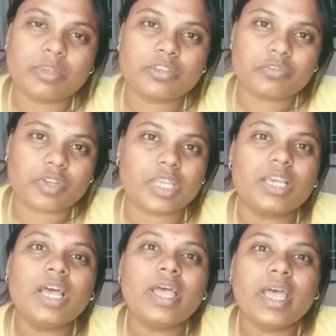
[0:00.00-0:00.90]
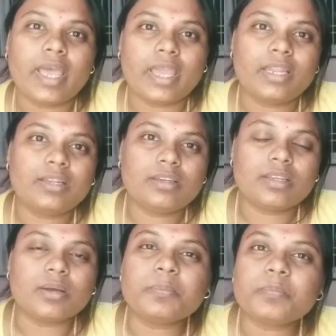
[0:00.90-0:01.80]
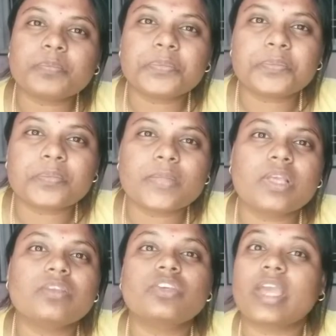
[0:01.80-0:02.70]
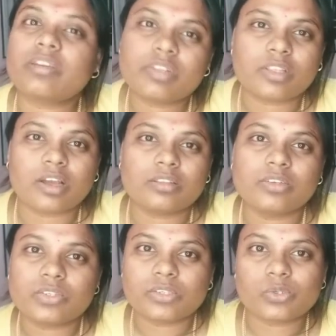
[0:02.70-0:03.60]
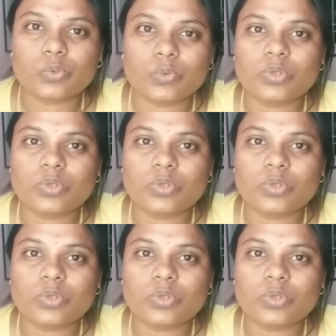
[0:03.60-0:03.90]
It's free, and share with others too.